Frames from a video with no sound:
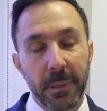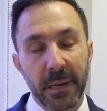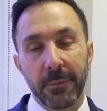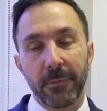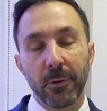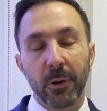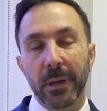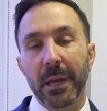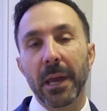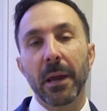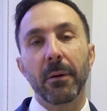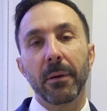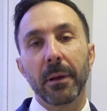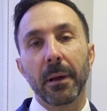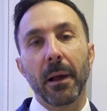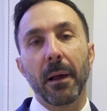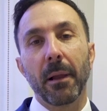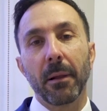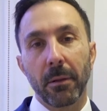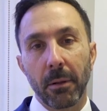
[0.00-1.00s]
But if you're
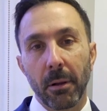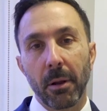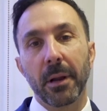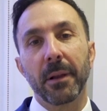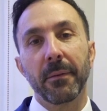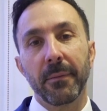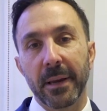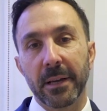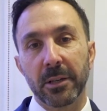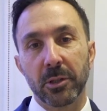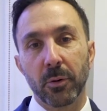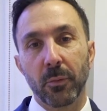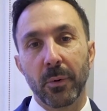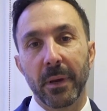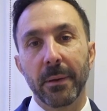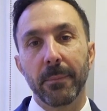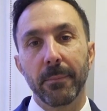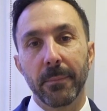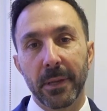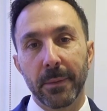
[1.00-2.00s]
carrying a lot of extra
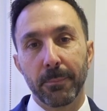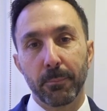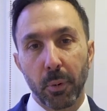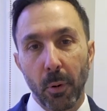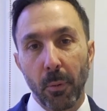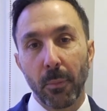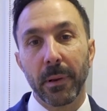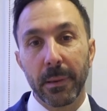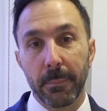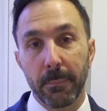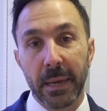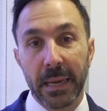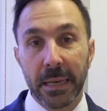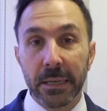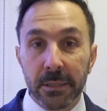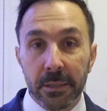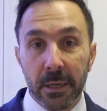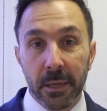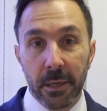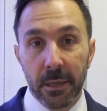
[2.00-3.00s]
weight, it probably
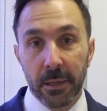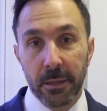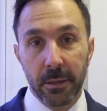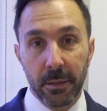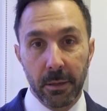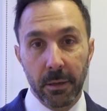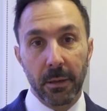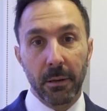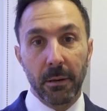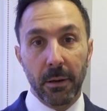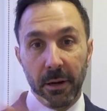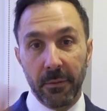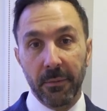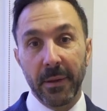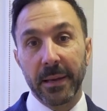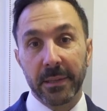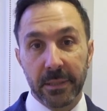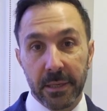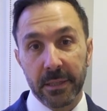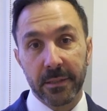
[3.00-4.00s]
means you got a lot of
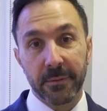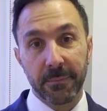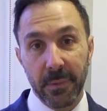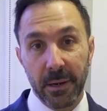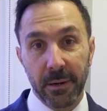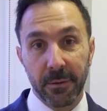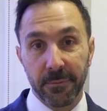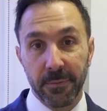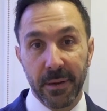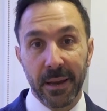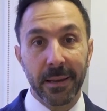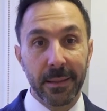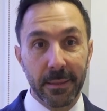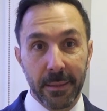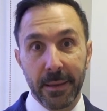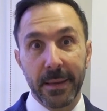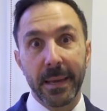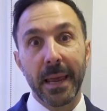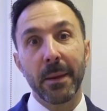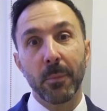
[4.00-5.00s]
excess amount of fat
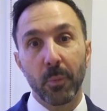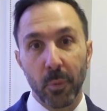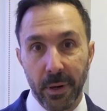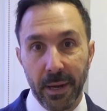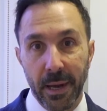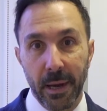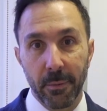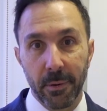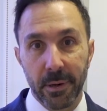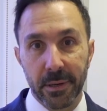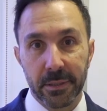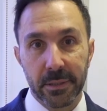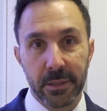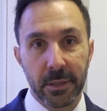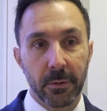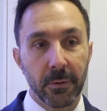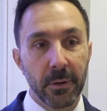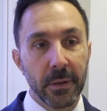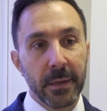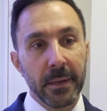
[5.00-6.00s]
in the neighboring areas.
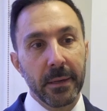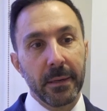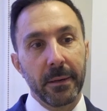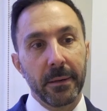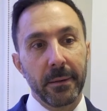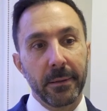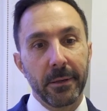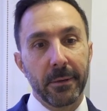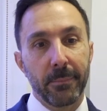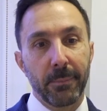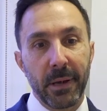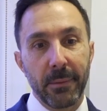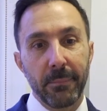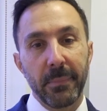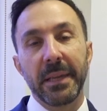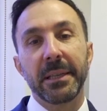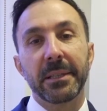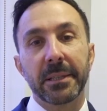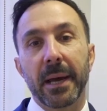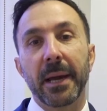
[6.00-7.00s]
So, by
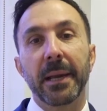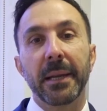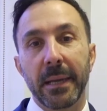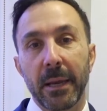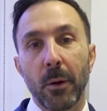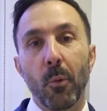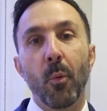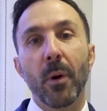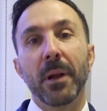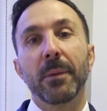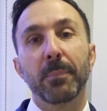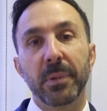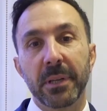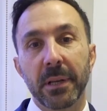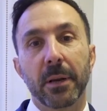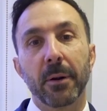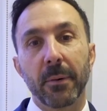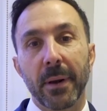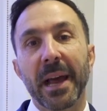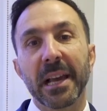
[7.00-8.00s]
me tightening one
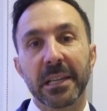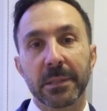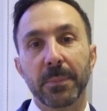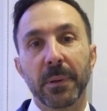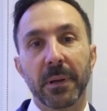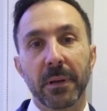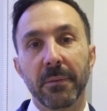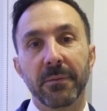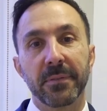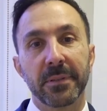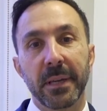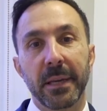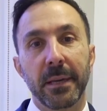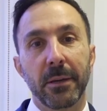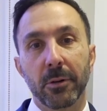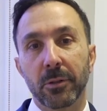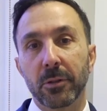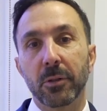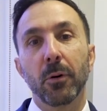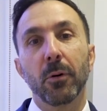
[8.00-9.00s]
particular aspect of, say,
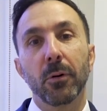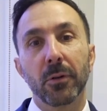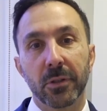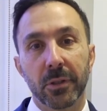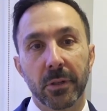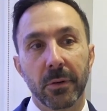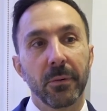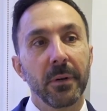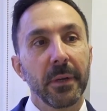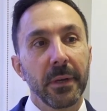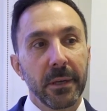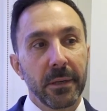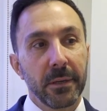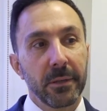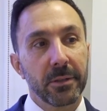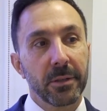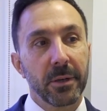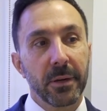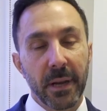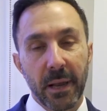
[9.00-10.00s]
your torso,
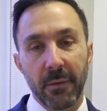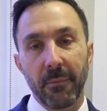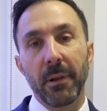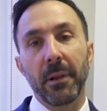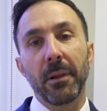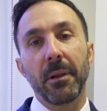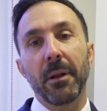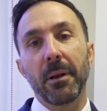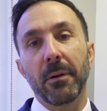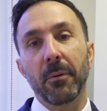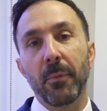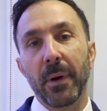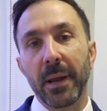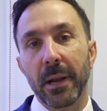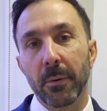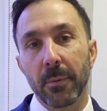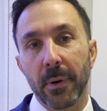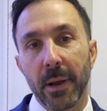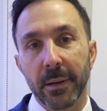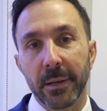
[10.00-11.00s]
you're still going to have a lot of
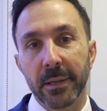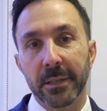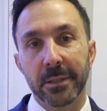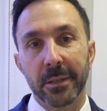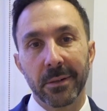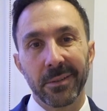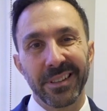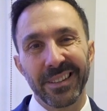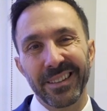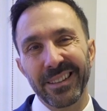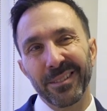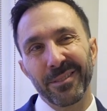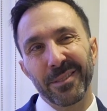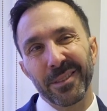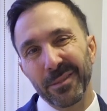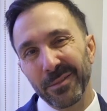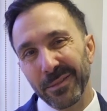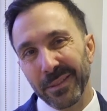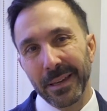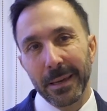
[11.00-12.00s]
weight around it. So,
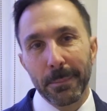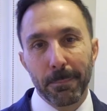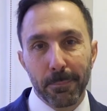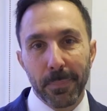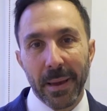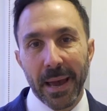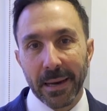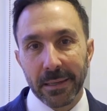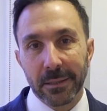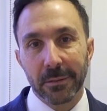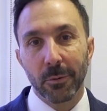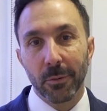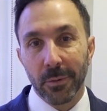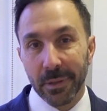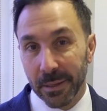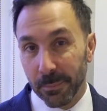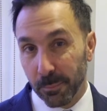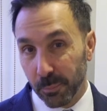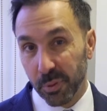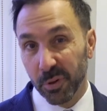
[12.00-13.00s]
the impact or
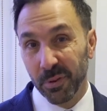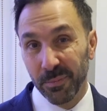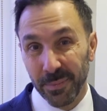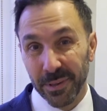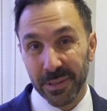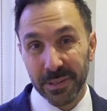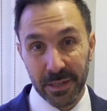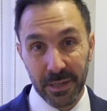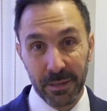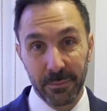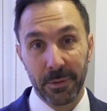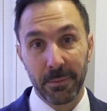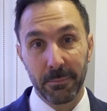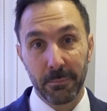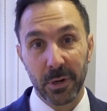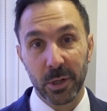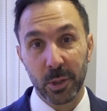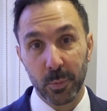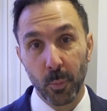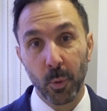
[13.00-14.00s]
the improvement is going to be
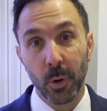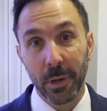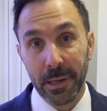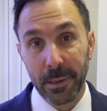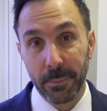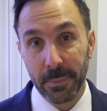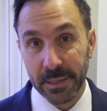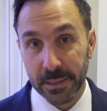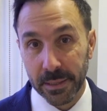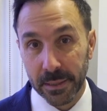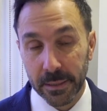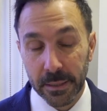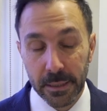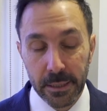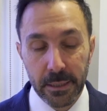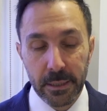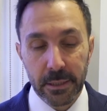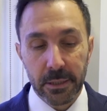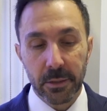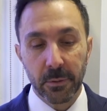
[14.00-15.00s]
much more limited.
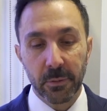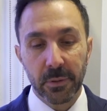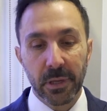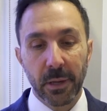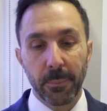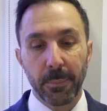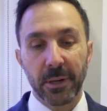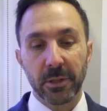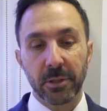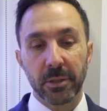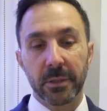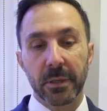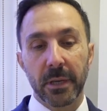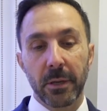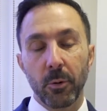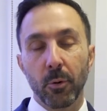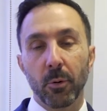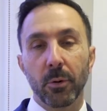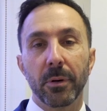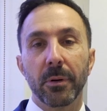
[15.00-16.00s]
So we tell patients,
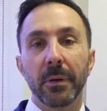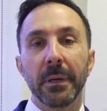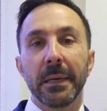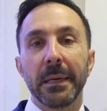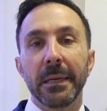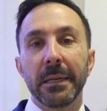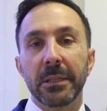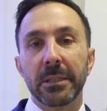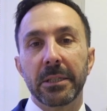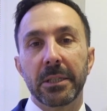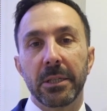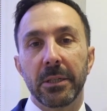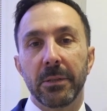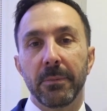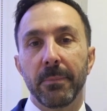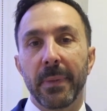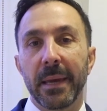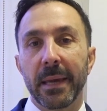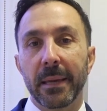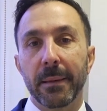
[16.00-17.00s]
in order
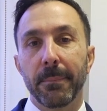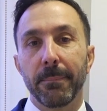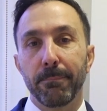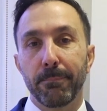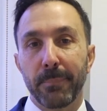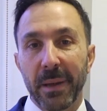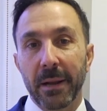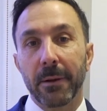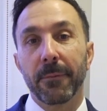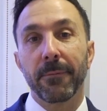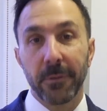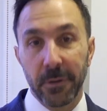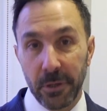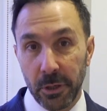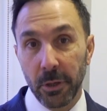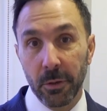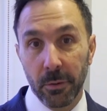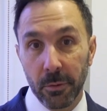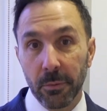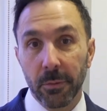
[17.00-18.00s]
to make it better for
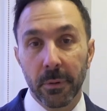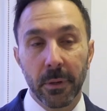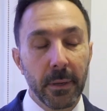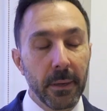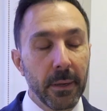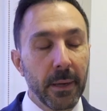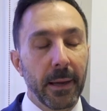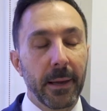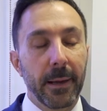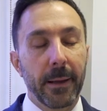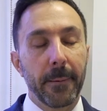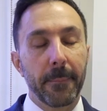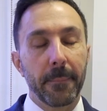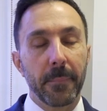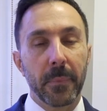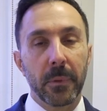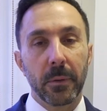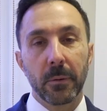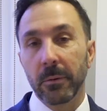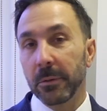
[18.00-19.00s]
you,
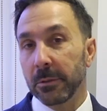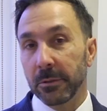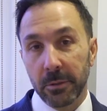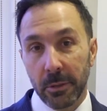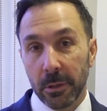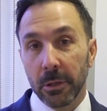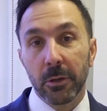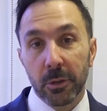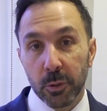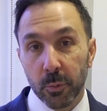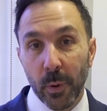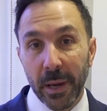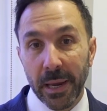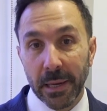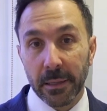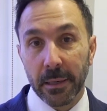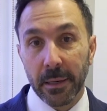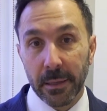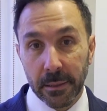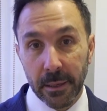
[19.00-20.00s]
lose
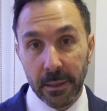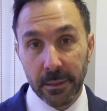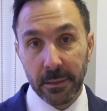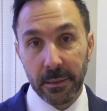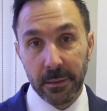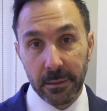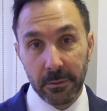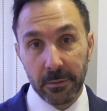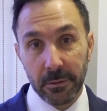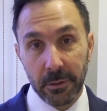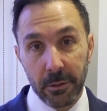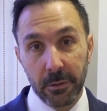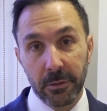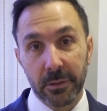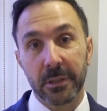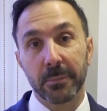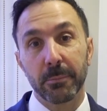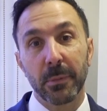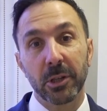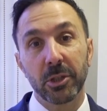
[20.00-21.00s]
weight and
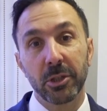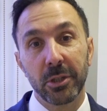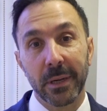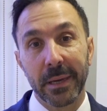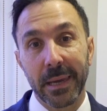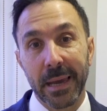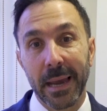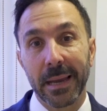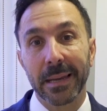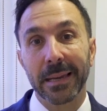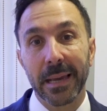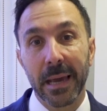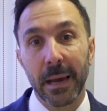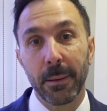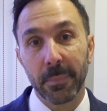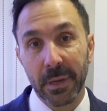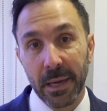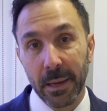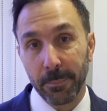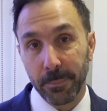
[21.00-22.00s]
lose as much as you can
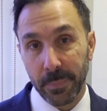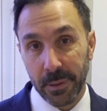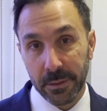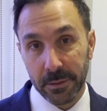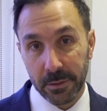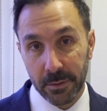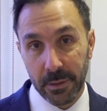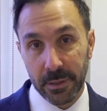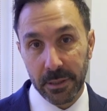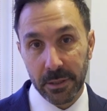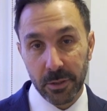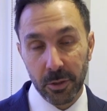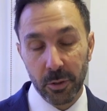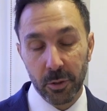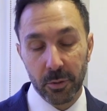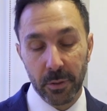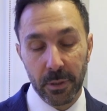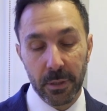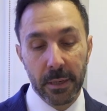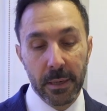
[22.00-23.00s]
coming up to any
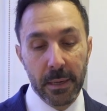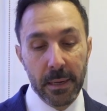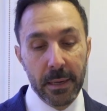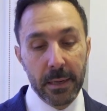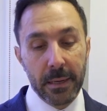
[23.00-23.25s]
surgery.